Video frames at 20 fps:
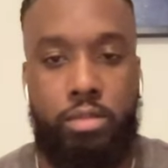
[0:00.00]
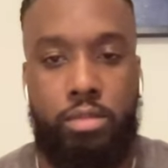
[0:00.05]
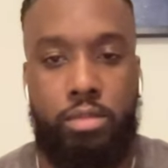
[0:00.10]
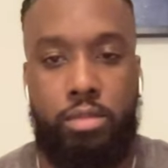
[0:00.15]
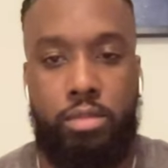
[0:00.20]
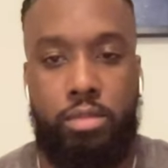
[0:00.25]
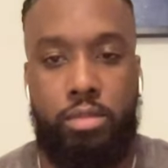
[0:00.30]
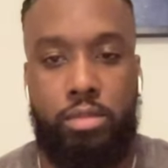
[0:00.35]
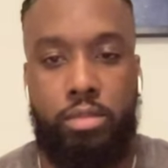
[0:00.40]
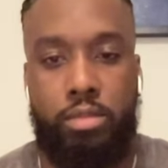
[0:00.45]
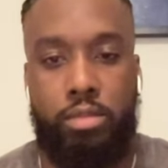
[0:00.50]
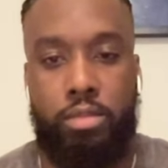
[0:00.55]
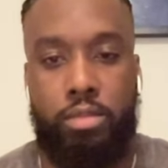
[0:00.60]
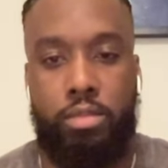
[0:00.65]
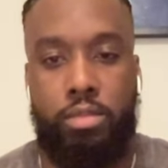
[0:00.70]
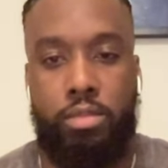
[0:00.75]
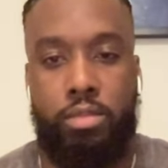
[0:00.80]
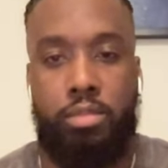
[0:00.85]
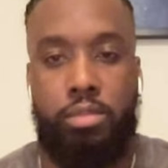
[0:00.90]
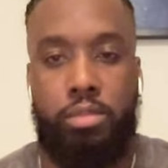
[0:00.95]

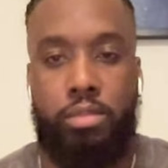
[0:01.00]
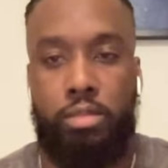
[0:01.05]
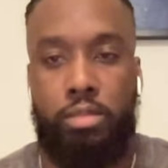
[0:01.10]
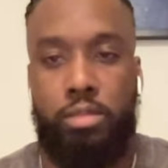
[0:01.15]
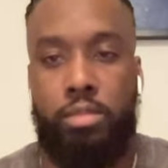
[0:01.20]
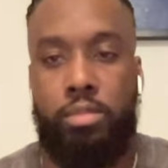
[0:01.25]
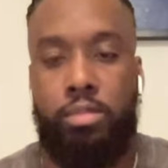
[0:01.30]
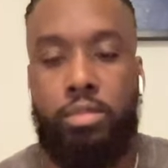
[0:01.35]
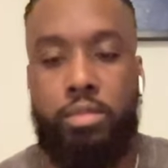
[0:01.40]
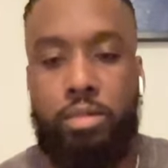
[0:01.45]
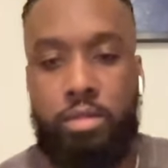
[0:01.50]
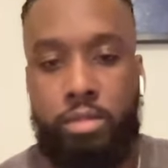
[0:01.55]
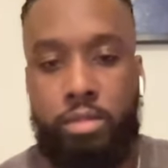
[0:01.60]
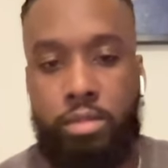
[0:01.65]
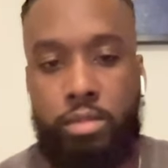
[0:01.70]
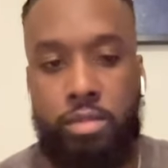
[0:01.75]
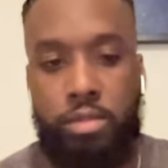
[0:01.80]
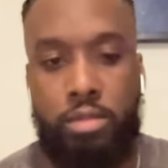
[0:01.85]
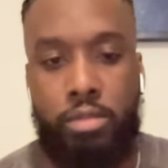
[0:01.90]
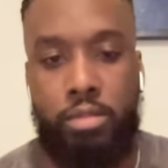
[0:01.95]

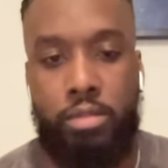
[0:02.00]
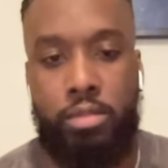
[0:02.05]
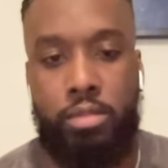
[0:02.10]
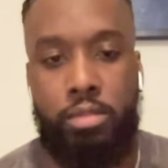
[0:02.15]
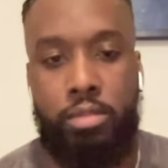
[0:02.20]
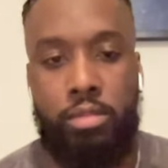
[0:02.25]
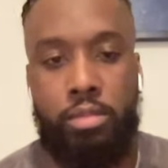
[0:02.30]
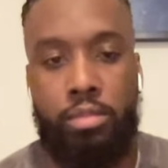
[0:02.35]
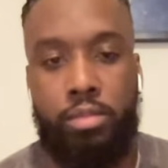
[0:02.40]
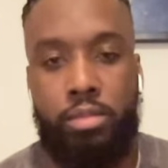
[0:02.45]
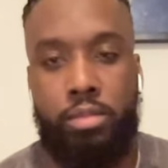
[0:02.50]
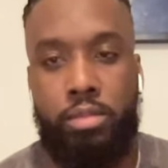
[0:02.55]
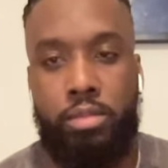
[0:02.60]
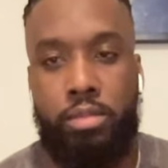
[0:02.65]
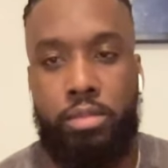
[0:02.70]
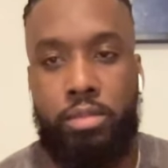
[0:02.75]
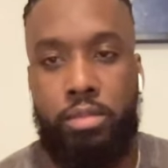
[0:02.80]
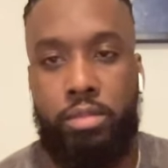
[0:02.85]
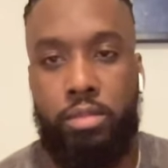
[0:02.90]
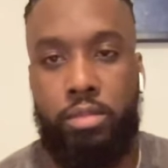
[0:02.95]

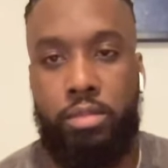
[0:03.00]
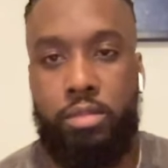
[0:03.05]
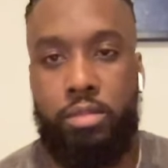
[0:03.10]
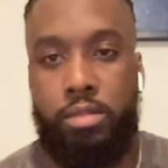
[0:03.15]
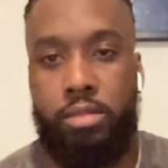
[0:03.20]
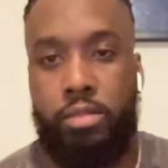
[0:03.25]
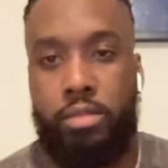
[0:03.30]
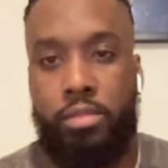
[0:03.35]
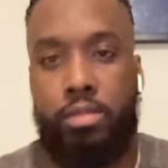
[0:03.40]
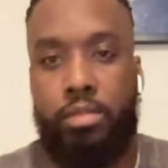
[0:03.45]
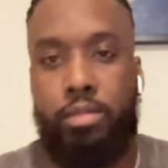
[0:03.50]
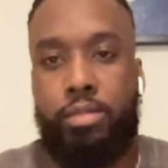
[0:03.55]
No words are spoken by the person on screen.